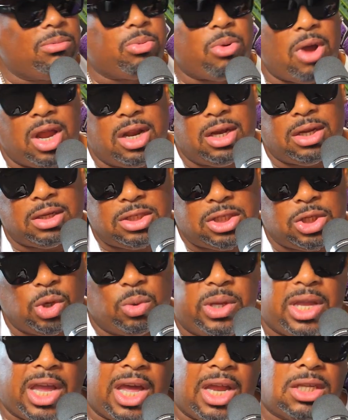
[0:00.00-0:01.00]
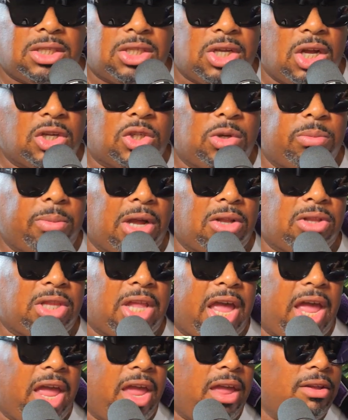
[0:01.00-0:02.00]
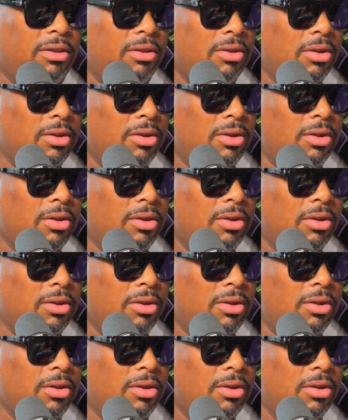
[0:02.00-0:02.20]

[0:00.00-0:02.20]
products. So we kind of talked about that.